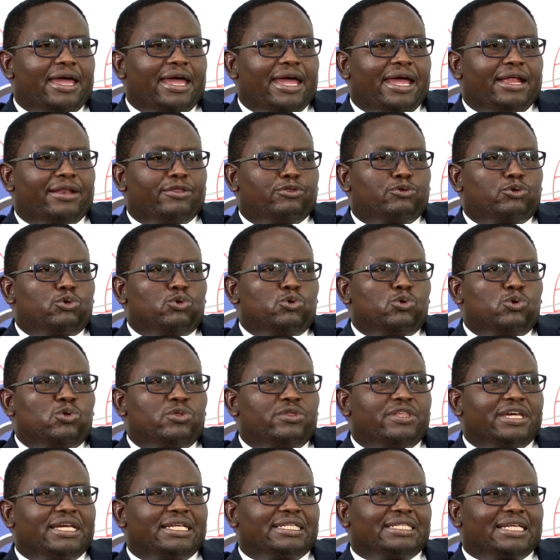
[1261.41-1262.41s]
And through
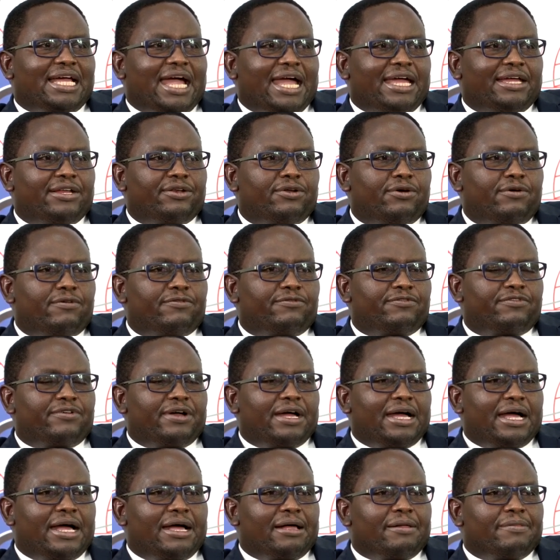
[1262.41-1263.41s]
this kind of
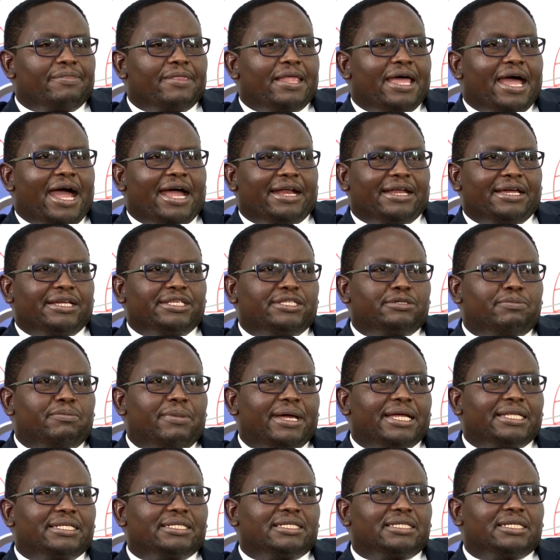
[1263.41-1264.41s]

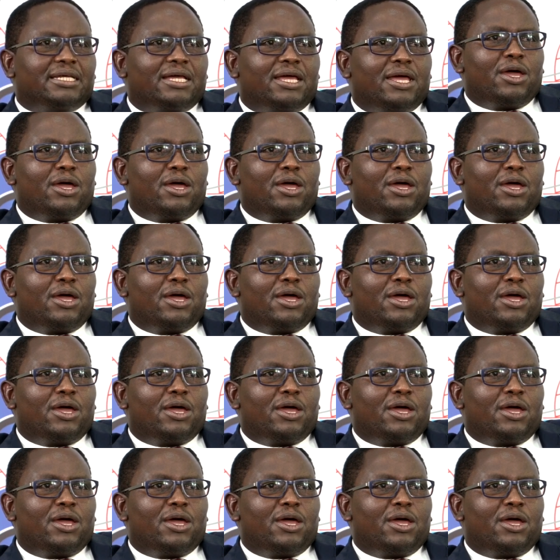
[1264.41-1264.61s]
arrangement,